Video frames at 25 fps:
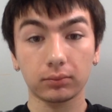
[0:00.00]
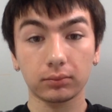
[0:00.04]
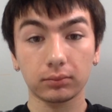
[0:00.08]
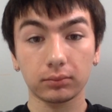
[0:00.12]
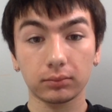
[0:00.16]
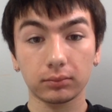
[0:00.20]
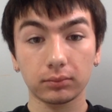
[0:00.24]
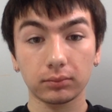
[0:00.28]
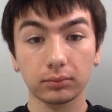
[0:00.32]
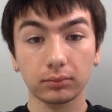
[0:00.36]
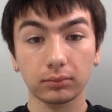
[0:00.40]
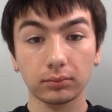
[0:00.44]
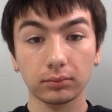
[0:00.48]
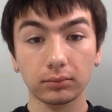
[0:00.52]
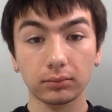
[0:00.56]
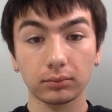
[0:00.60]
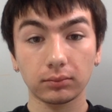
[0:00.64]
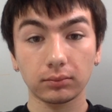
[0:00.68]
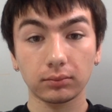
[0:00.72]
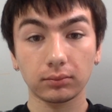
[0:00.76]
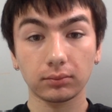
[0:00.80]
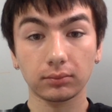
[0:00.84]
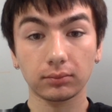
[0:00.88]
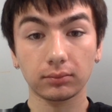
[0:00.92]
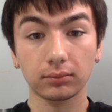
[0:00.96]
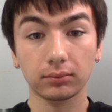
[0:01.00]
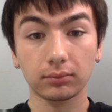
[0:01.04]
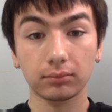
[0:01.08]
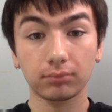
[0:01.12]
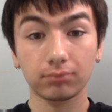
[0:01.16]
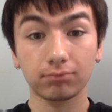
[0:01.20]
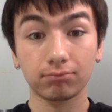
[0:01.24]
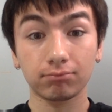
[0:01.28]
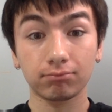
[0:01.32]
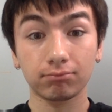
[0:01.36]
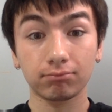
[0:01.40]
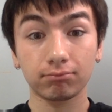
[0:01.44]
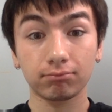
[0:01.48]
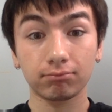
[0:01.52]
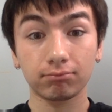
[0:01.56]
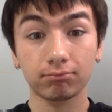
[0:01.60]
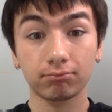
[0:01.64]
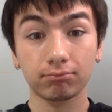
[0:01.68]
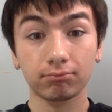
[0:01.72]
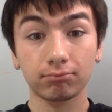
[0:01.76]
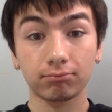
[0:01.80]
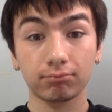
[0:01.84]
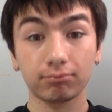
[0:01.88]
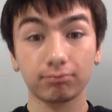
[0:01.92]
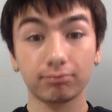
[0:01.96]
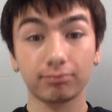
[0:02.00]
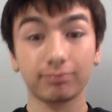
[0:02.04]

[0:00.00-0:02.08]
(no one is talking)